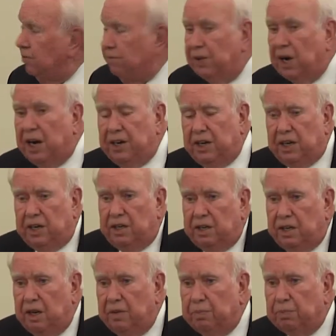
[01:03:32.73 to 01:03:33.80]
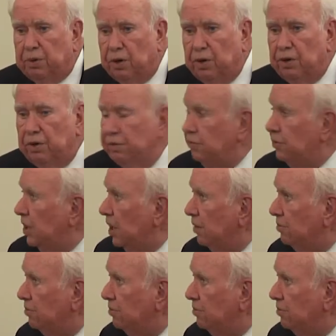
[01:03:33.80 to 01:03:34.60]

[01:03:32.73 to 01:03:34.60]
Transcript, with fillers: finding improved